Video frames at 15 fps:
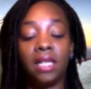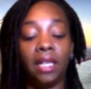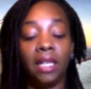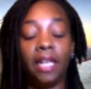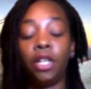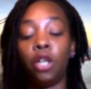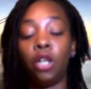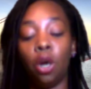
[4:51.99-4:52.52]
to
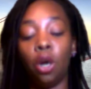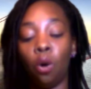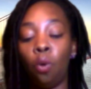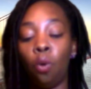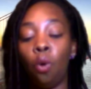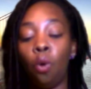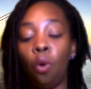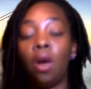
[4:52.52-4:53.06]
let you
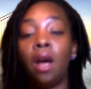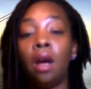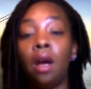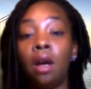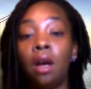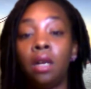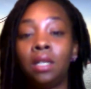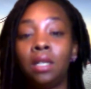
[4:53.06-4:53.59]
know,
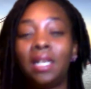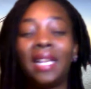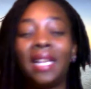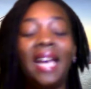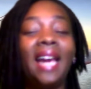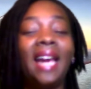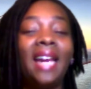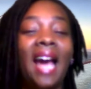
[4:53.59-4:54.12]
to
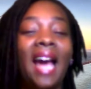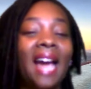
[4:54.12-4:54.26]
kind of